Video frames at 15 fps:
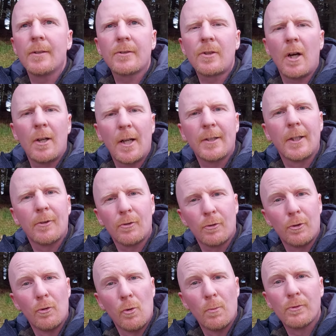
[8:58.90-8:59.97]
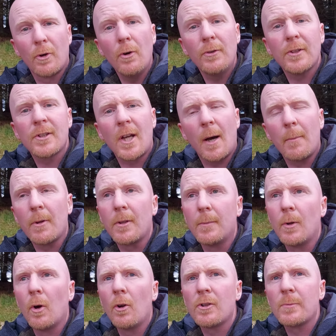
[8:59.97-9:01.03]
It's something I didn't really know was on this camera, to
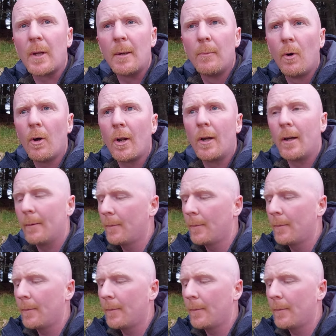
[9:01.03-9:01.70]
be honest, when I bought it.